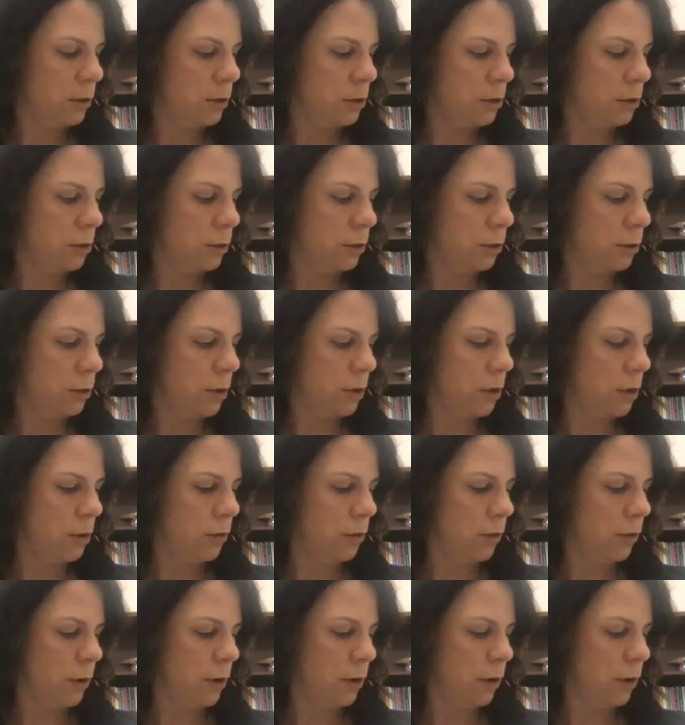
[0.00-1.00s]
2
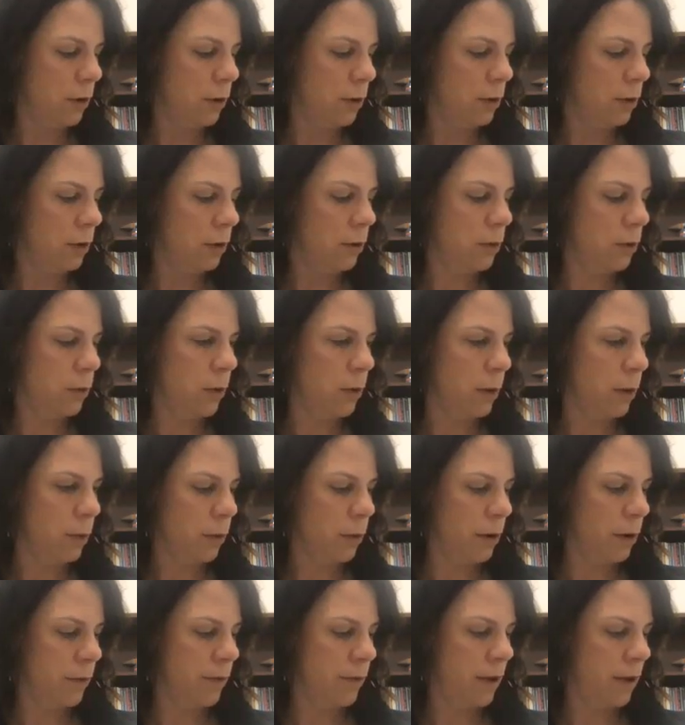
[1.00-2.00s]
over
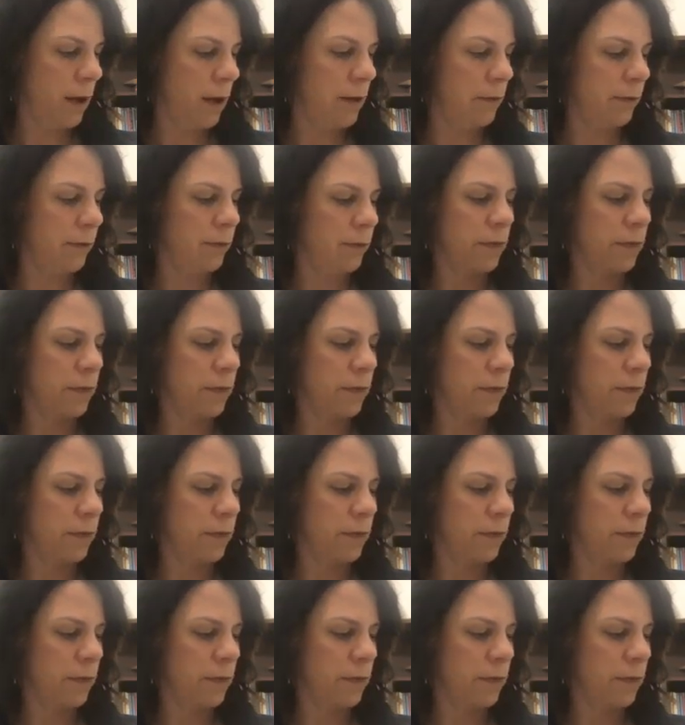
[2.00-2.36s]
1.5.